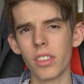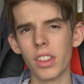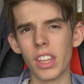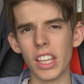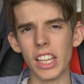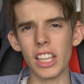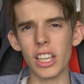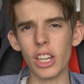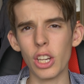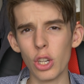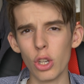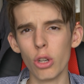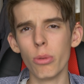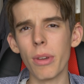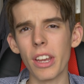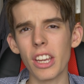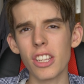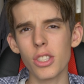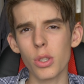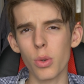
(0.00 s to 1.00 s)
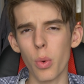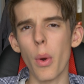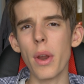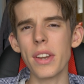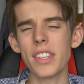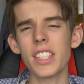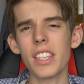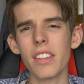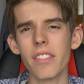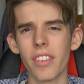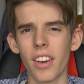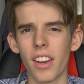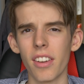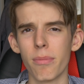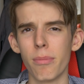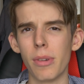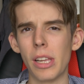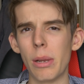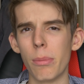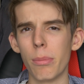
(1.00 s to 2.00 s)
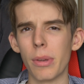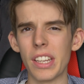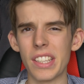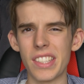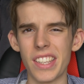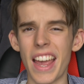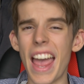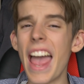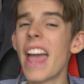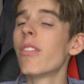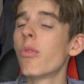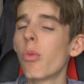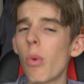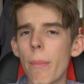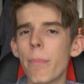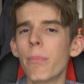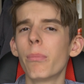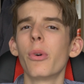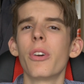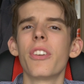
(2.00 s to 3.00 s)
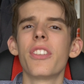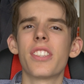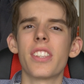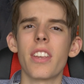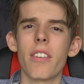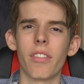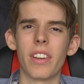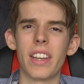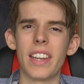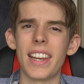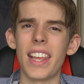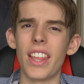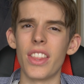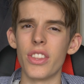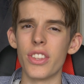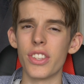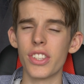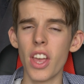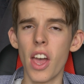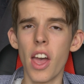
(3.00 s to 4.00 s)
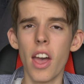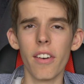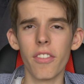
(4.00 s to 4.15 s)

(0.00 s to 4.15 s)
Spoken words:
the Lumix 25mm f1.7 lens